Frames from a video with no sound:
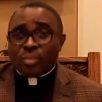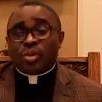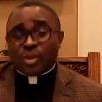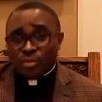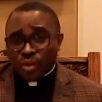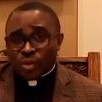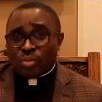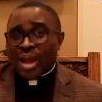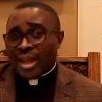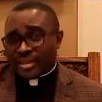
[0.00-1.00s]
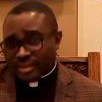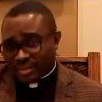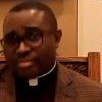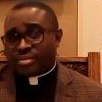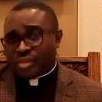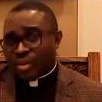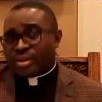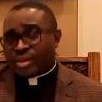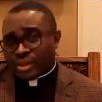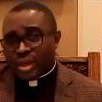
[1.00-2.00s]
most of us might
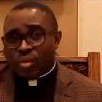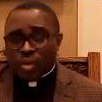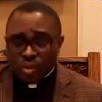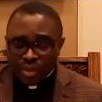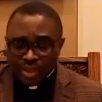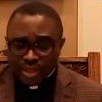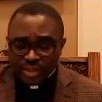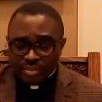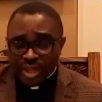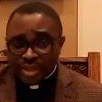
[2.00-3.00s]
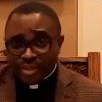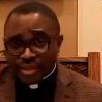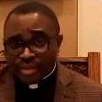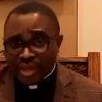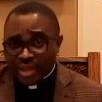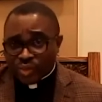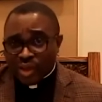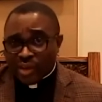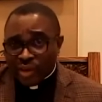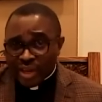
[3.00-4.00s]
understand what witnessing means. That's to
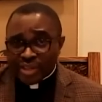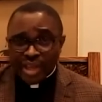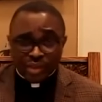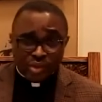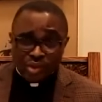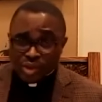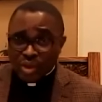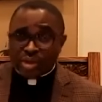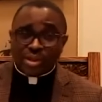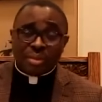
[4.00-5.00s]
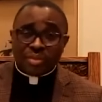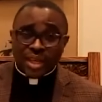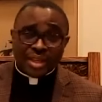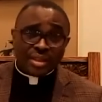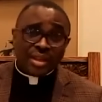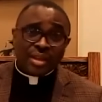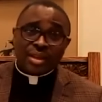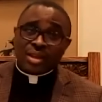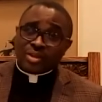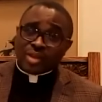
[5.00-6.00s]
acknowledge that you saw something
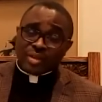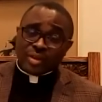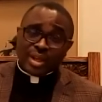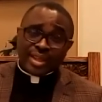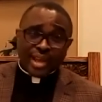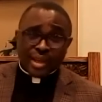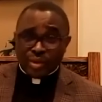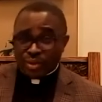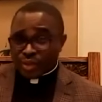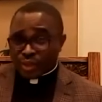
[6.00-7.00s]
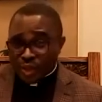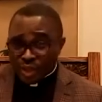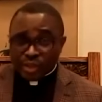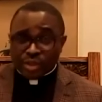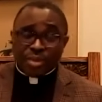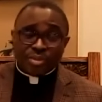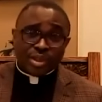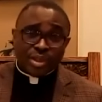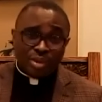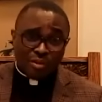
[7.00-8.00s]
that knowledge that you touched
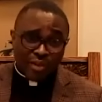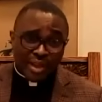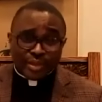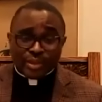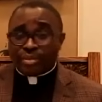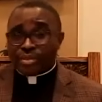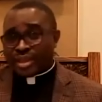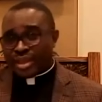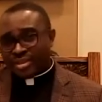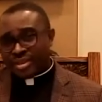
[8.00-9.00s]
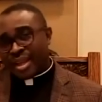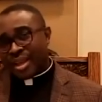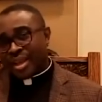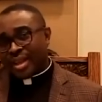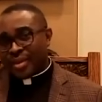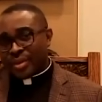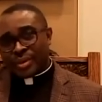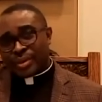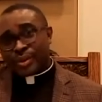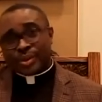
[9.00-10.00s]
something, you felt something,
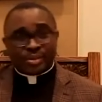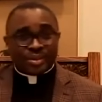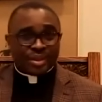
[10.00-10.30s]
you